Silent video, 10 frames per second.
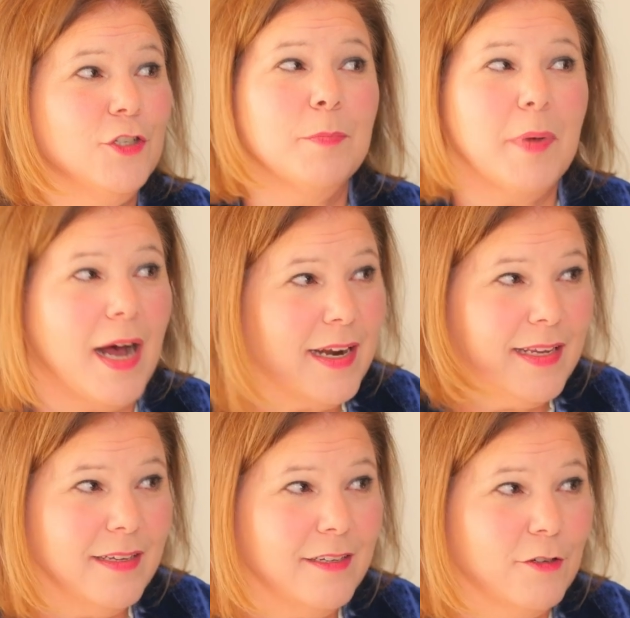your
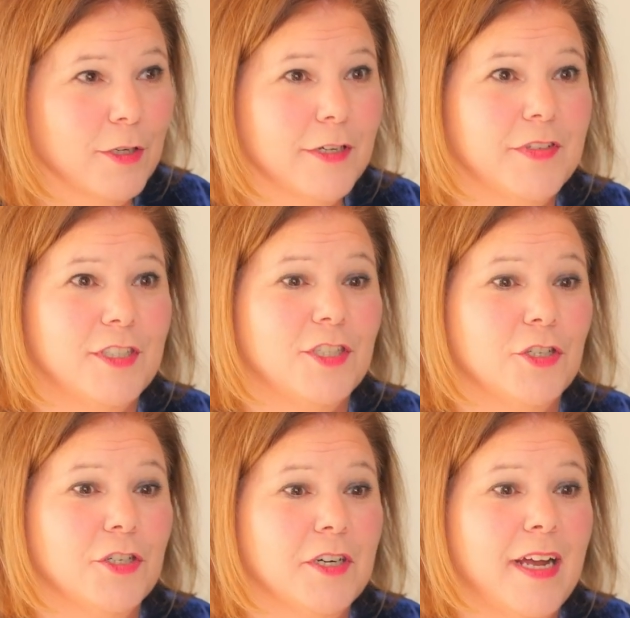body, or if it's
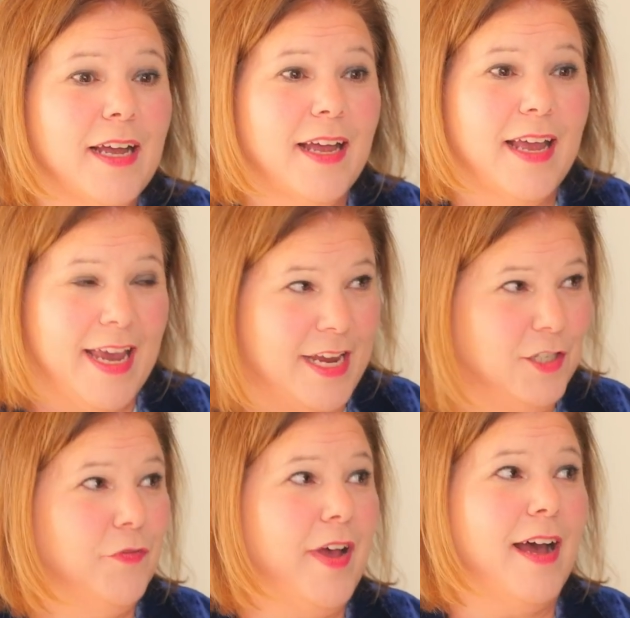your
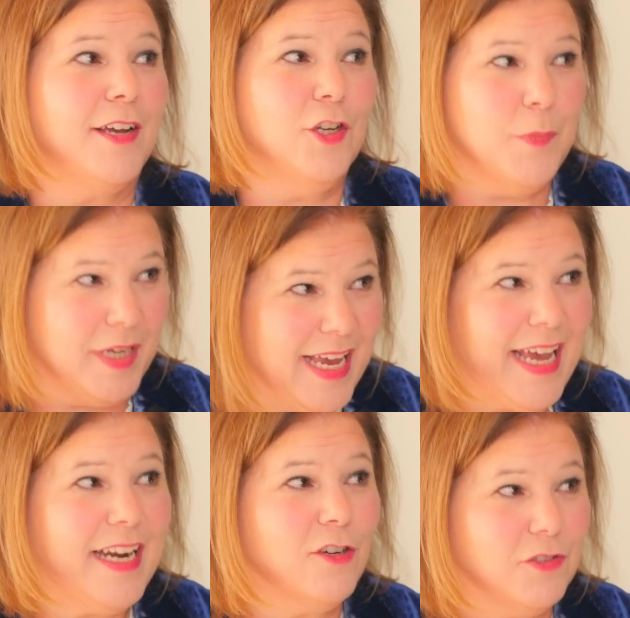HVAC, your
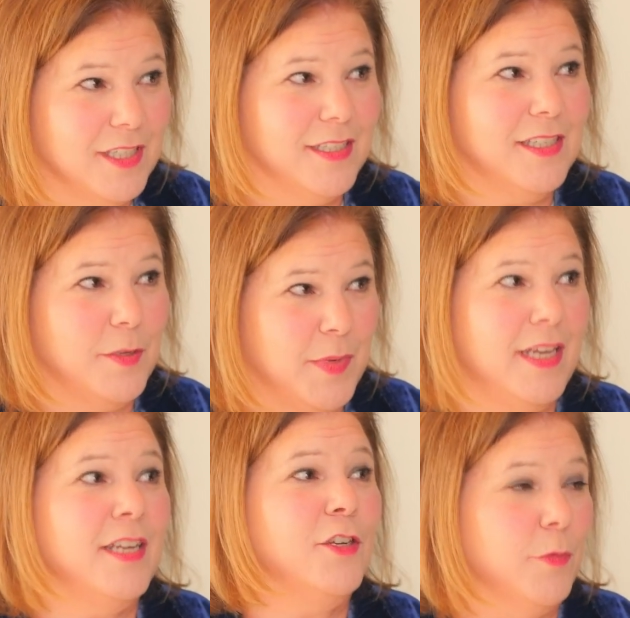mechanical system
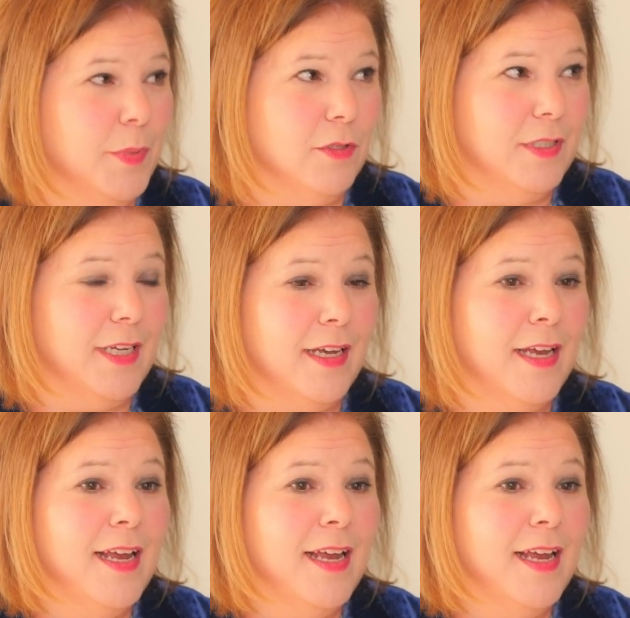in your building,